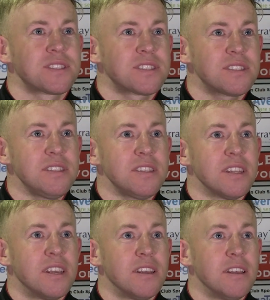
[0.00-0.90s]
happy.
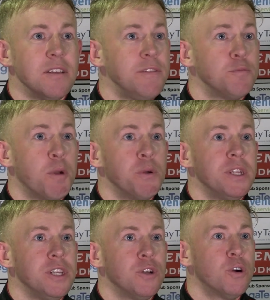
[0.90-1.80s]
Feels
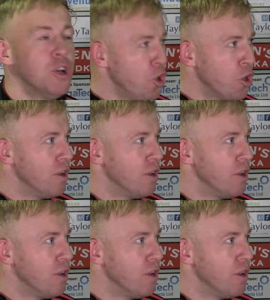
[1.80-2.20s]
brilliant, you know.